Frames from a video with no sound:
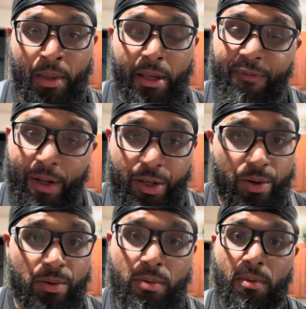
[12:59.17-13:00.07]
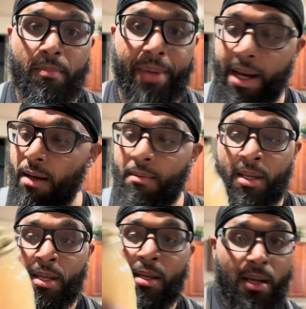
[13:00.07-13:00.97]
If I do, bam,
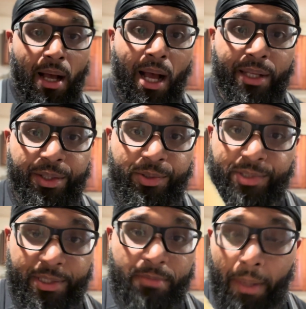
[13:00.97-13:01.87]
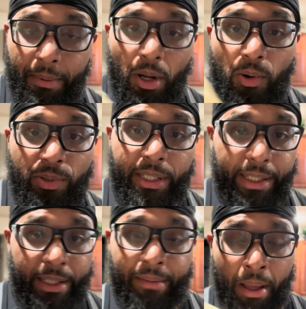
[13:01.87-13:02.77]
I'll use this. Maybe the whole
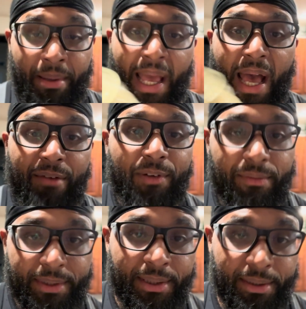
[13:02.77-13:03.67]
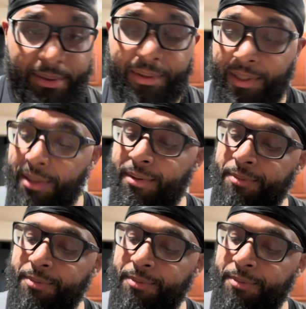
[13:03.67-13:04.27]
thing, maybe half of it, you know.